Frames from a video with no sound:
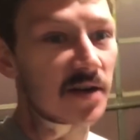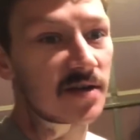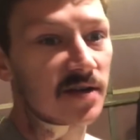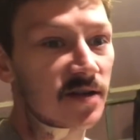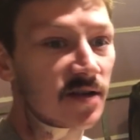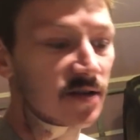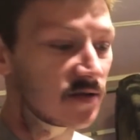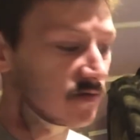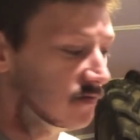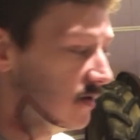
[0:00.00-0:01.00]
is this
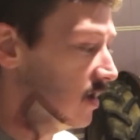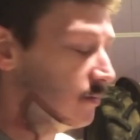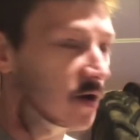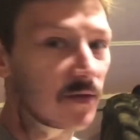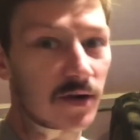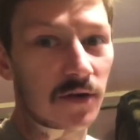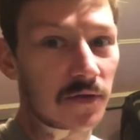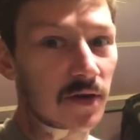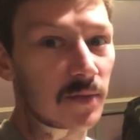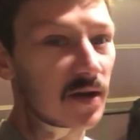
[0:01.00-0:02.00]
nonprofit
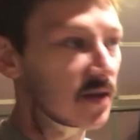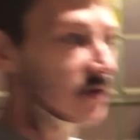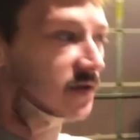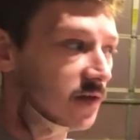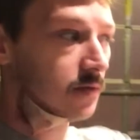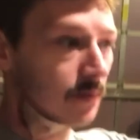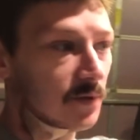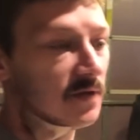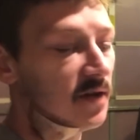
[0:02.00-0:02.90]
GoFundMe, and they'll take 3%.